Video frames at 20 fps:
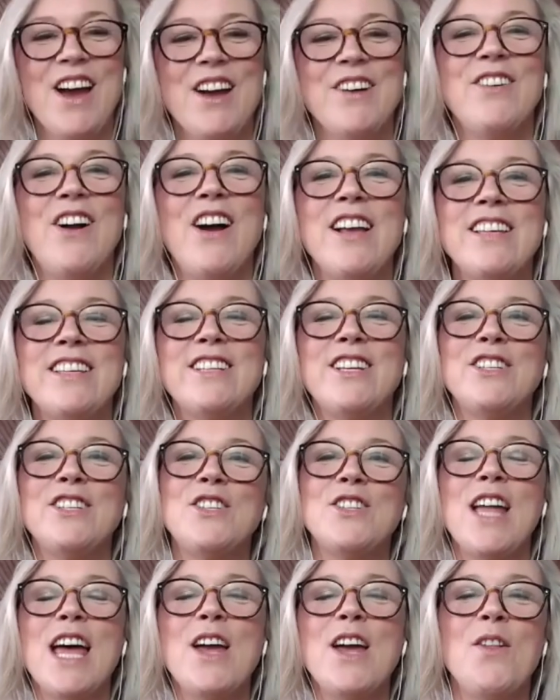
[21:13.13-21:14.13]
Right,
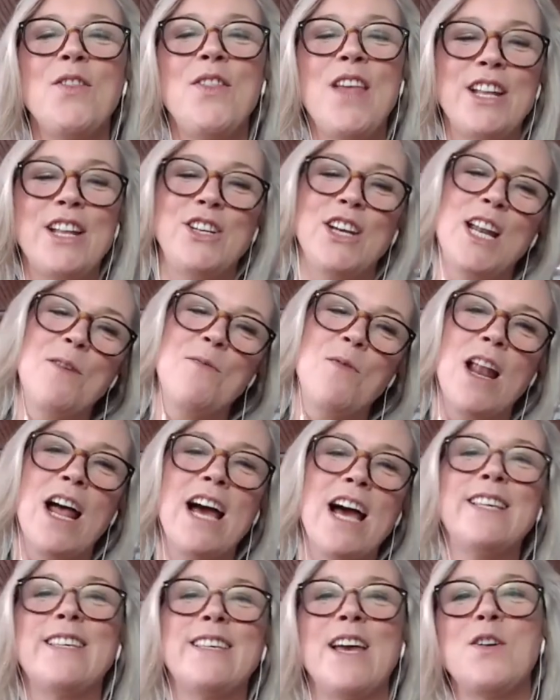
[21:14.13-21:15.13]
just stay on there, Gillian, while
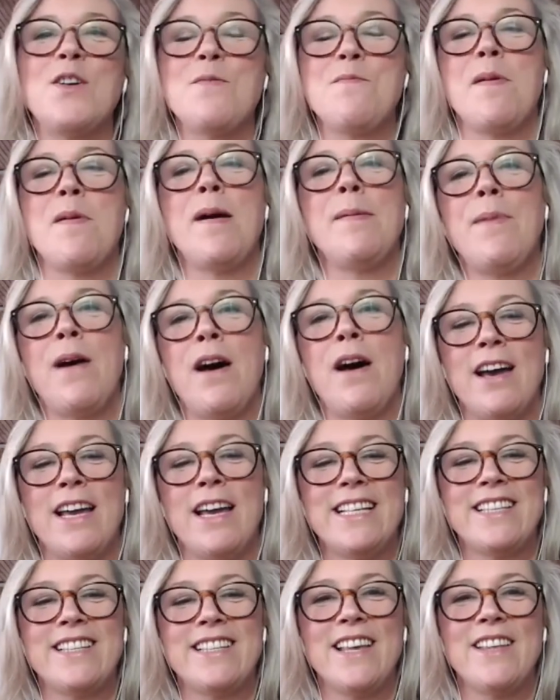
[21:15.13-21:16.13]
I say
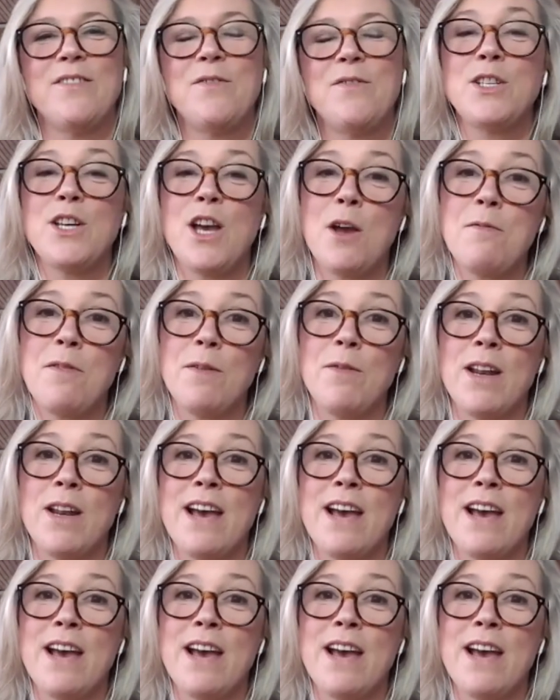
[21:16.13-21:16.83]
goodbyes, which hopefully won't